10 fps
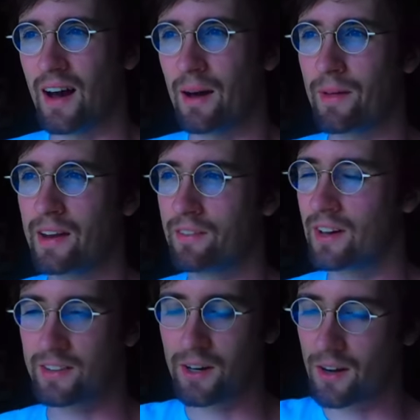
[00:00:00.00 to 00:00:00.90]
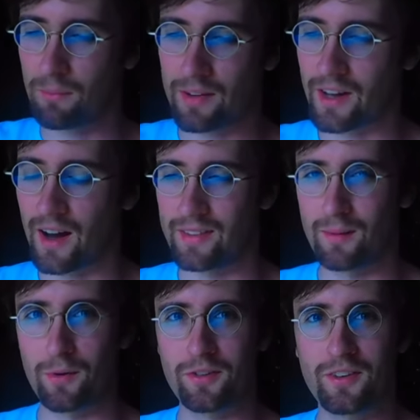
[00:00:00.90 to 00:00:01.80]
I'm not even going to talk about the odd
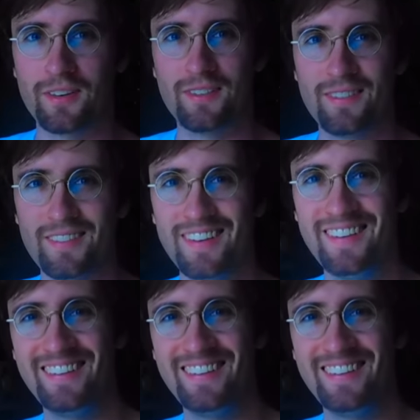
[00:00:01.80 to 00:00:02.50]
numbers. Mm-hmm.